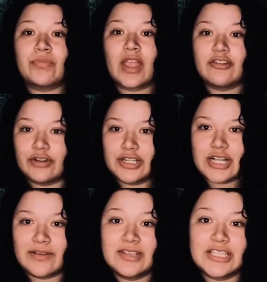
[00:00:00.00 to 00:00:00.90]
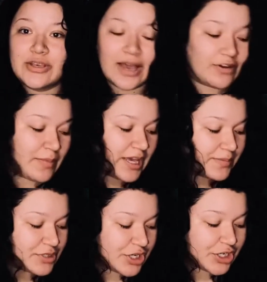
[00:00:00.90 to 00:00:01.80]
first, obviously you have your makeup,
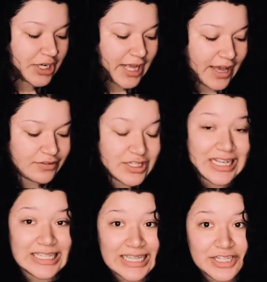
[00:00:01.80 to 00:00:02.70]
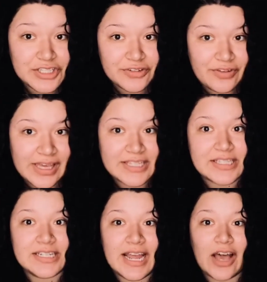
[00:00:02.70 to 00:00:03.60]
so you're gonna have to cleanse your
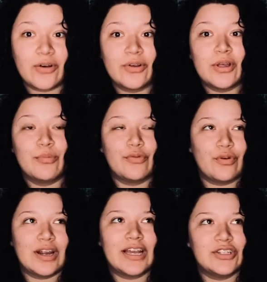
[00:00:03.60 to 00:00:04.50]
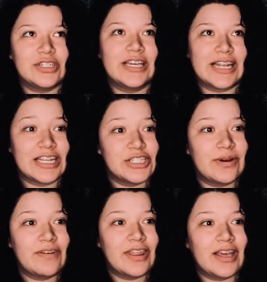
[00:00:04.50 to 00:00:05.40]
face. Now before I actually get into
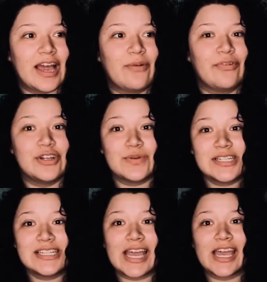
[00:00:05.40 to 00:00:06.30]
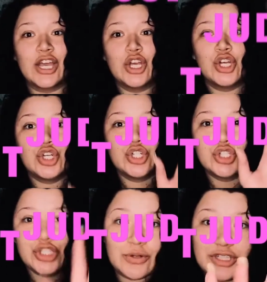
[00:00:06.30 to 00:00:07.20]
everything, I first want to say,
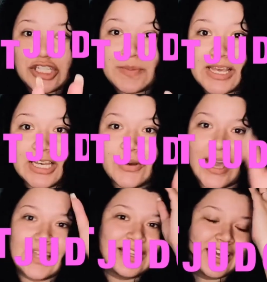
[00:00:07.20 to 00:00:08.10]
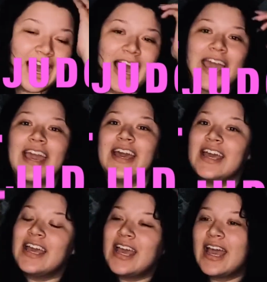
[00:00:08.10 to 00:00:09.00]
don't judge me, okay? Like I
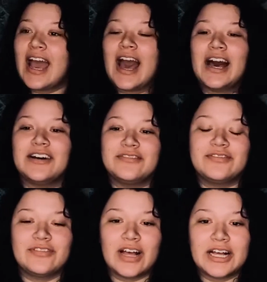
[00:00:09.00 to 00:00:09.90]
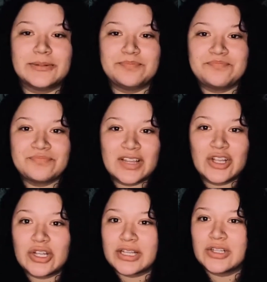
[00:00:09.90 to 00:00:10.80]
have
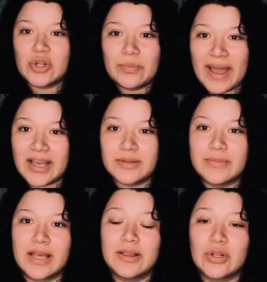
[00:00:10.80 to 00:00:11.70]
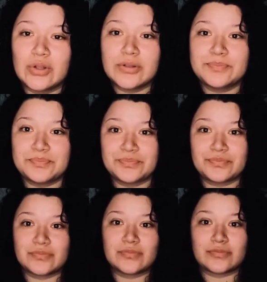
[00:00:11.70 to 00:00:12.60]
a little backup, like a little
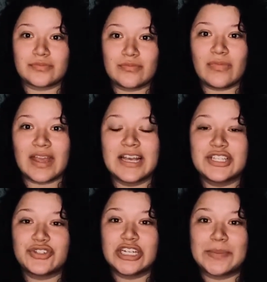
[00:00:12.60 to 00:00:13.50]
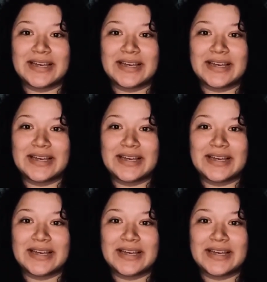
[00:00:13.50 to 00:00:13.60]
history on my